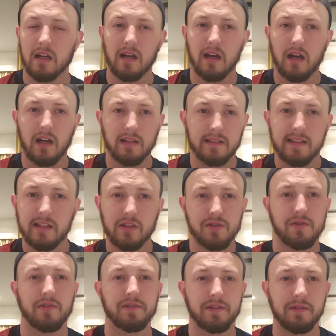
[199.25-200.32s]
leading a
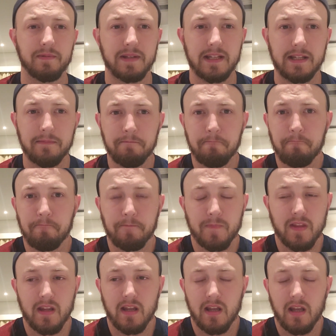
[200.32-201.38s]
short-term team
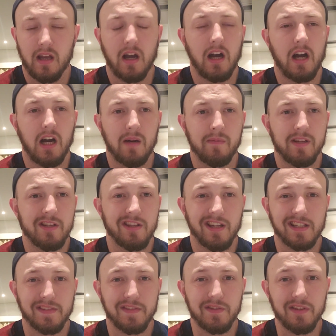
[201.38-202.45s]
here in the
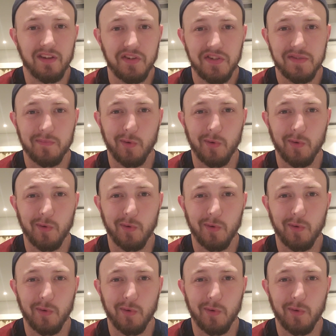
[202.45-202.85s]
next few years,